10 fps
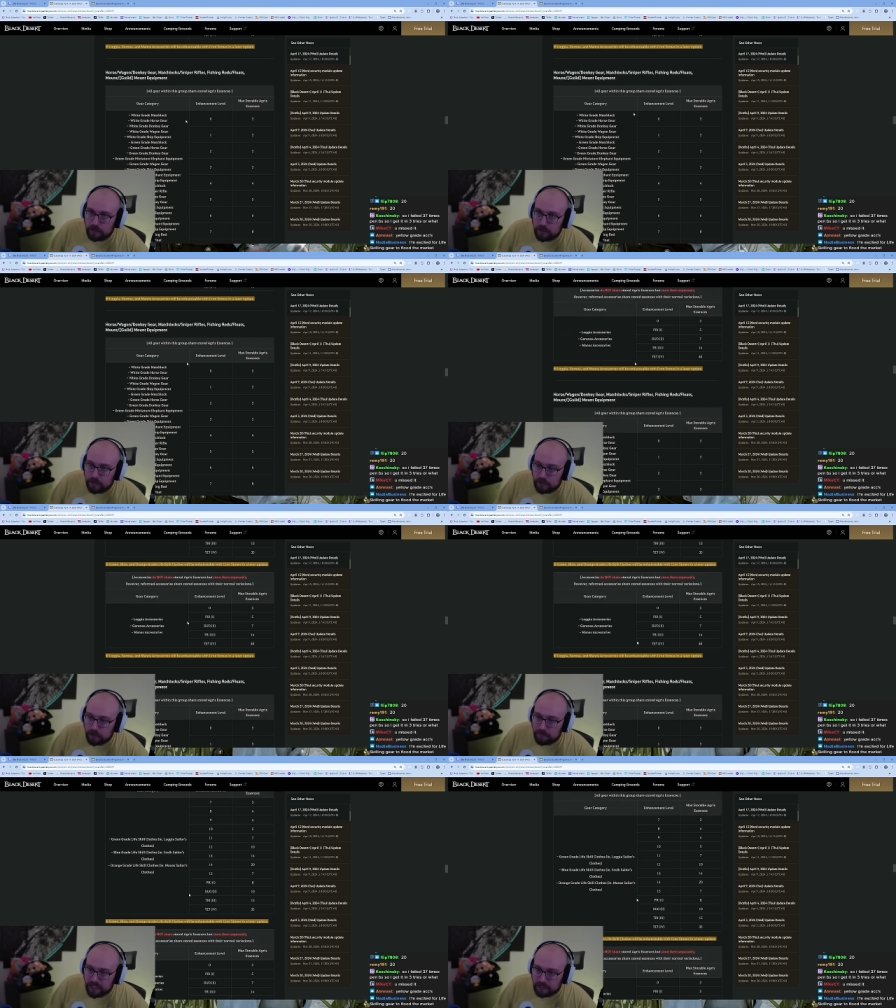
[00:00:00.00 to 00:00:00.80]
you
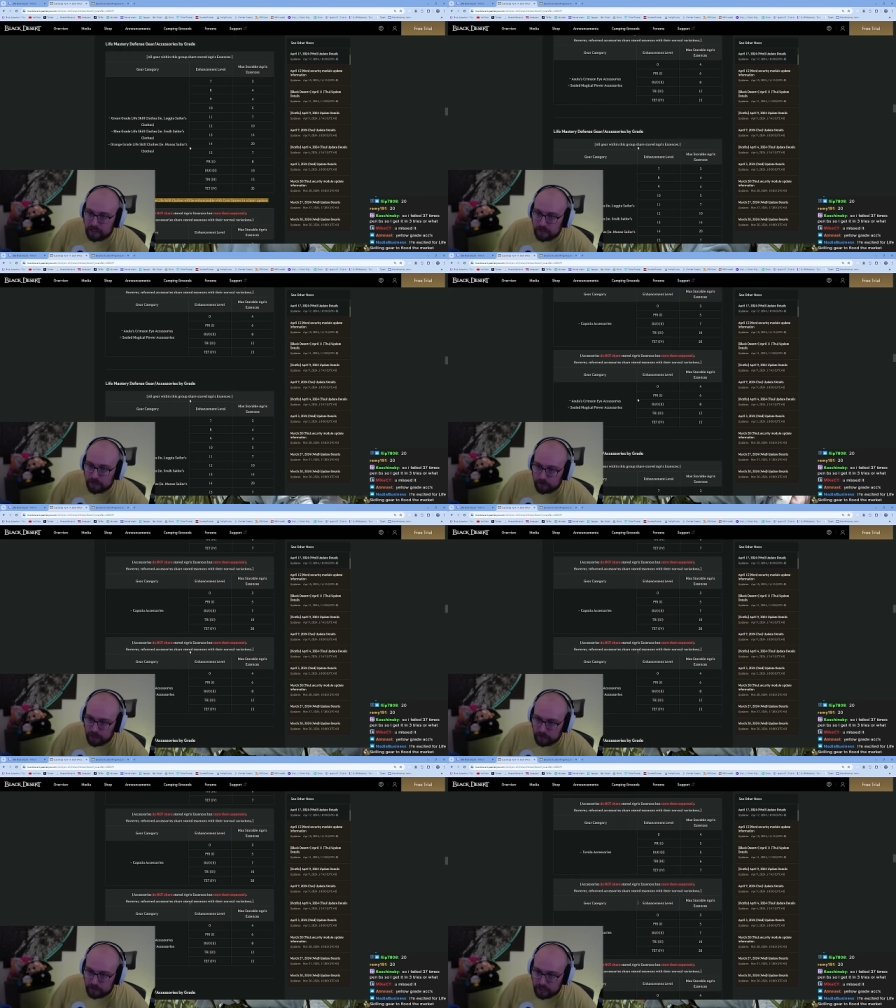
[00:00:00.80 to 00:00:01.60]
missed it. Okay,
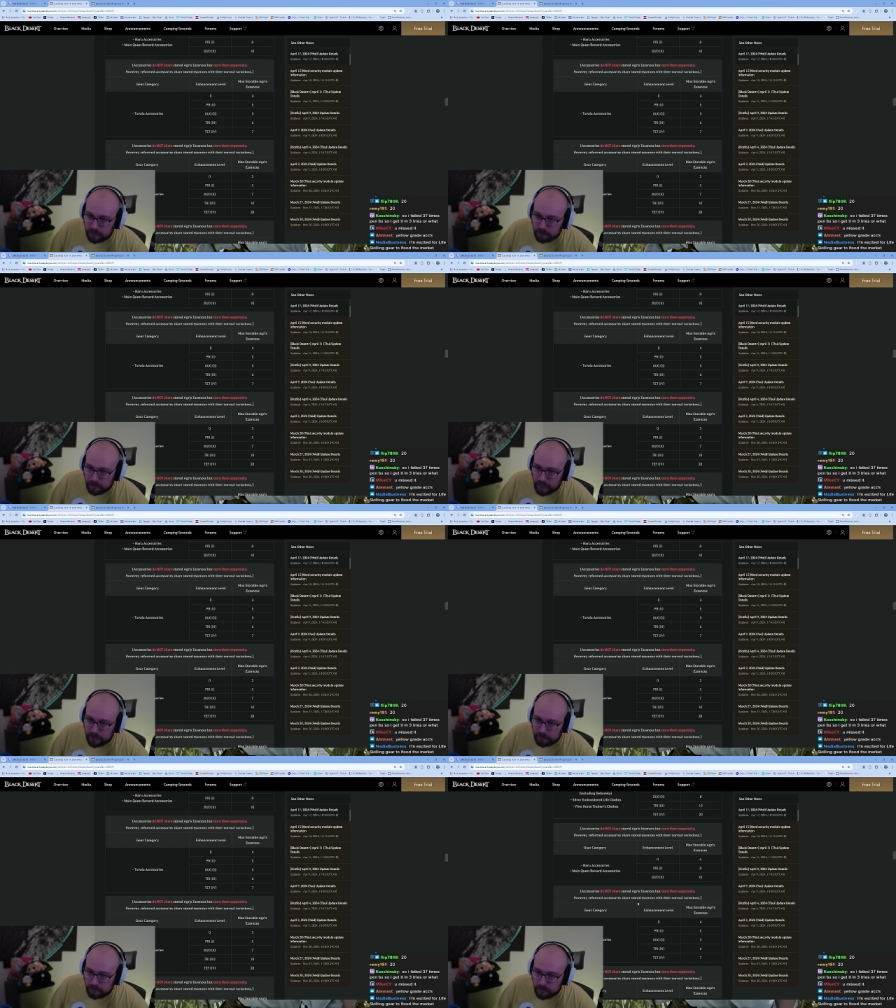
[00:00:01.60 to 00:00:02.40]
let's take a look at it.
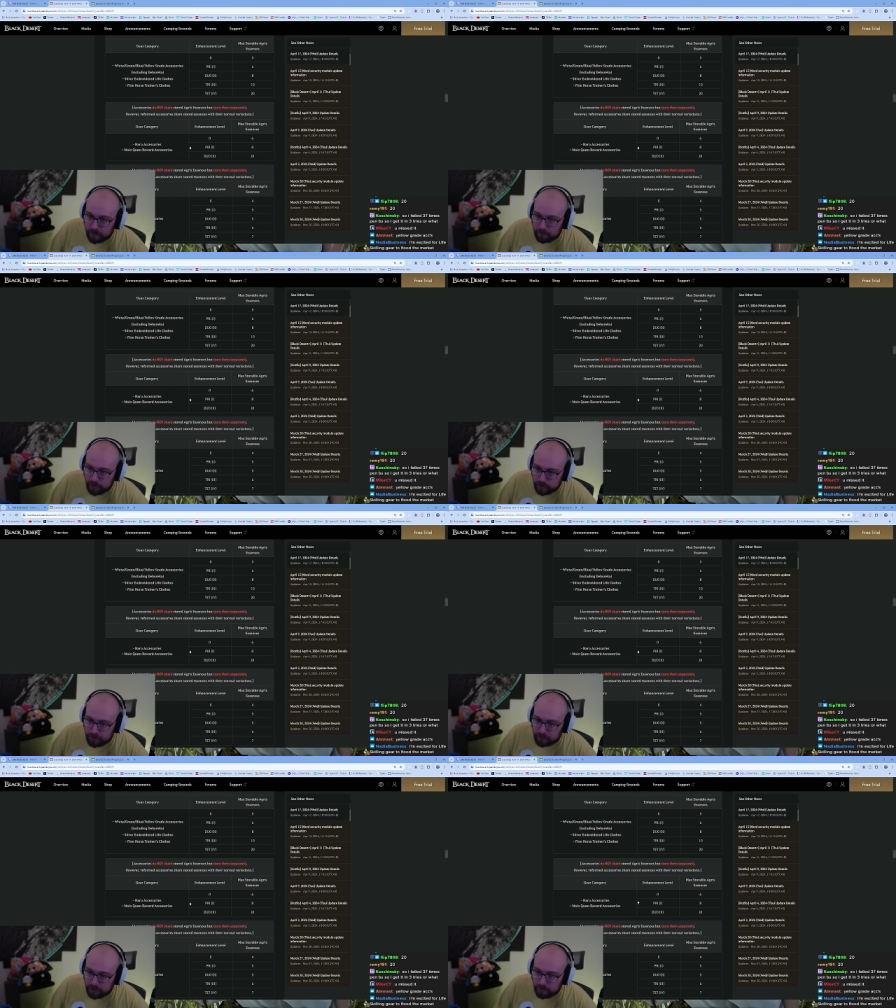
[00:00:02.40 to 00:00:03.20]
Uh, most
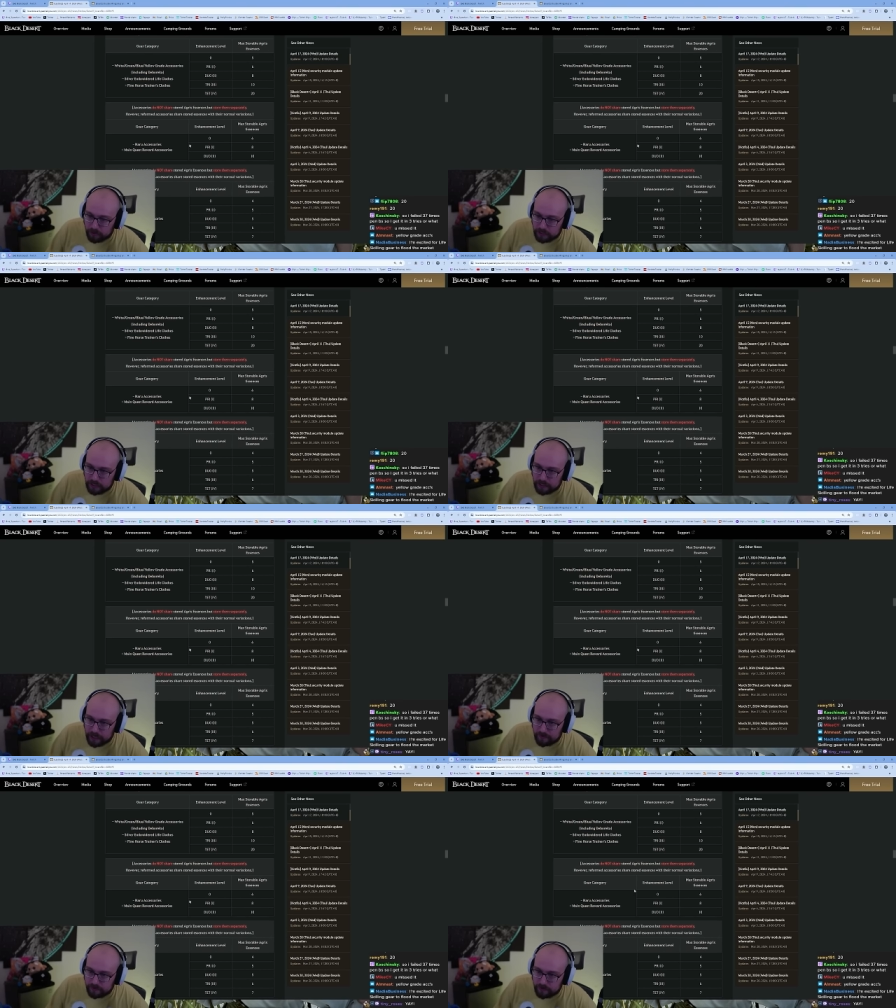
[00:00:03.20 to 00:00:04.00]
people are going to want to see that.